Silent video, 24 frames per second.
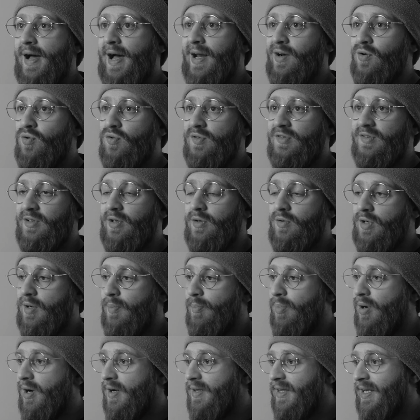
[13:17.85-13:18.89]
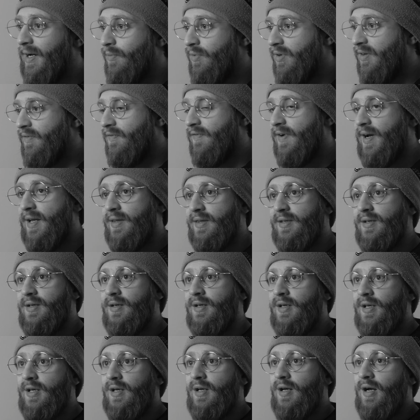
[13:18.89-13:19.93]
and also combine that with the fact that
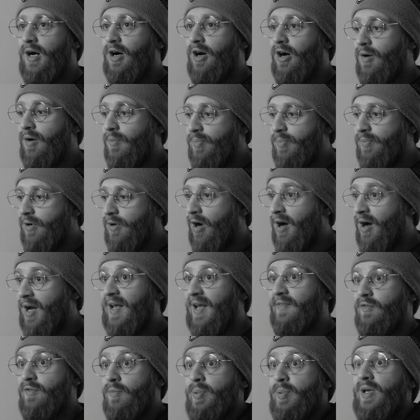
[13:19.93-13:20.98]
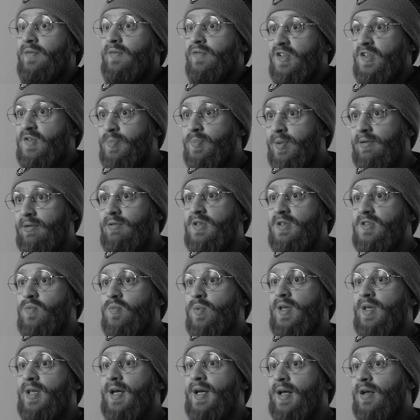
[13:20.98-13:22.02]
I'll have a bit of experience
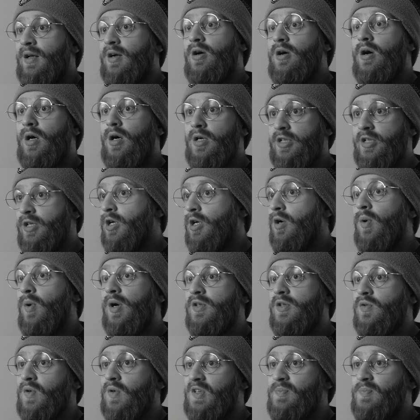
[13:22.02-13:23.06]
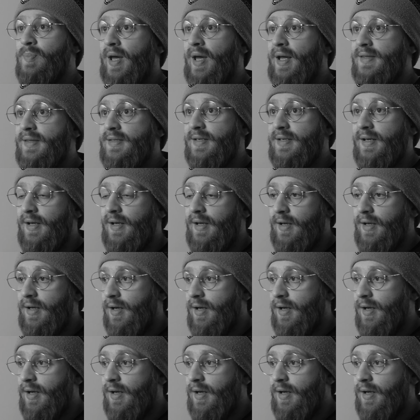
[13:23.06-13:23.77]
with it and I kind of know what to expect.